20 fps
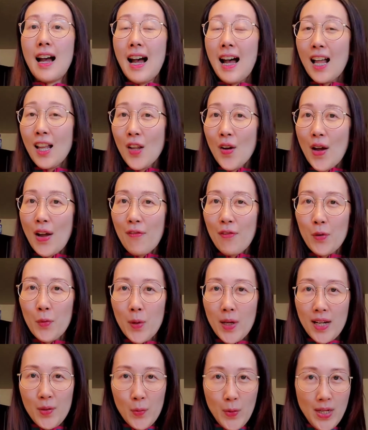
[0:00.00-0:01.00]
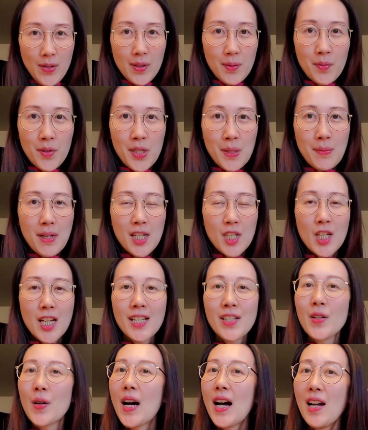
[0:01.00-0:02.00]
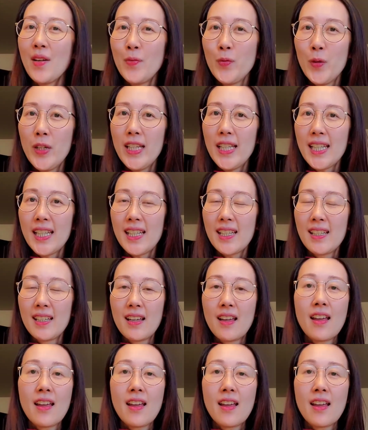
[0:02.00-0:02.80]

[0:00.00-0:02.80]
Hello everyone, welcome to my channel. I'm Winnie.